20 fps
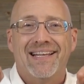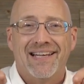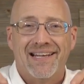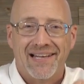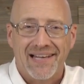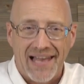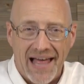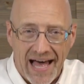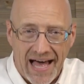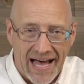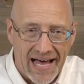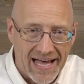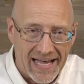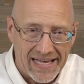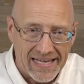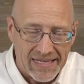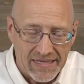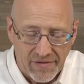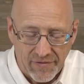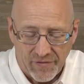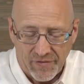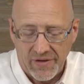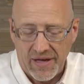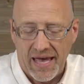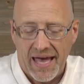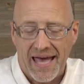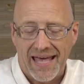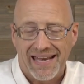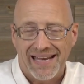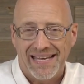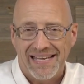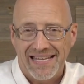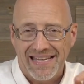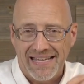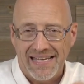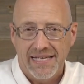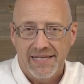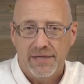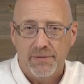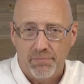live at an
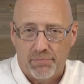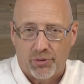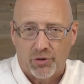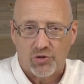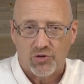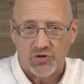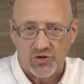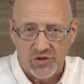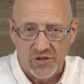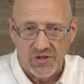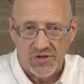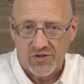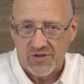in-person